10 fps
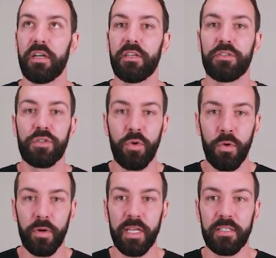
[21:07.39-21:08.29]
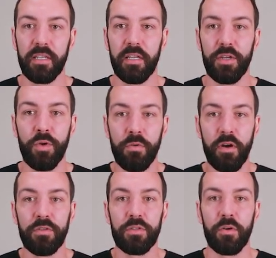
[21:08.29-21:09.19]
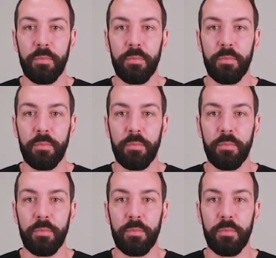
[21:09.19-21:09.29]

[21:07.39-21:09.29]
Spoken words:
stories, your own story,